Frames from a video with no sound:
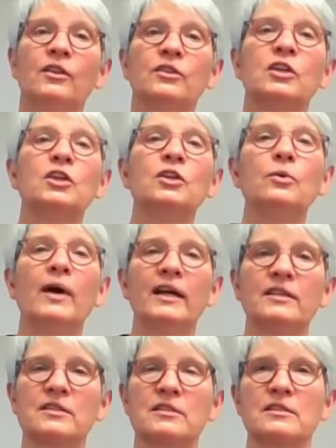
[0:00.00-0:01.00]
the
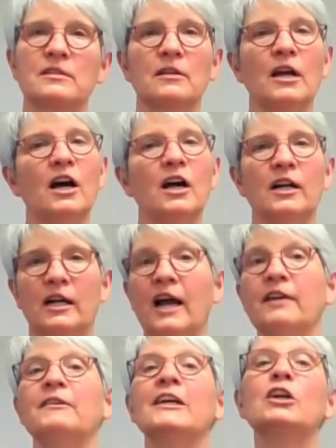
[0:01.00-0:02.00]
US
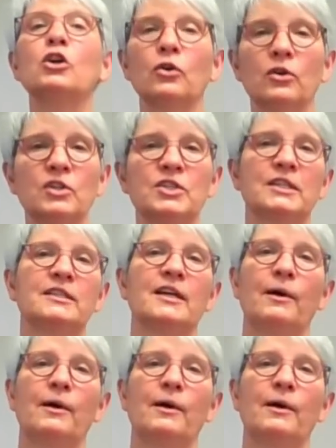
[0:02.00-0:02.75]
kind of encouraging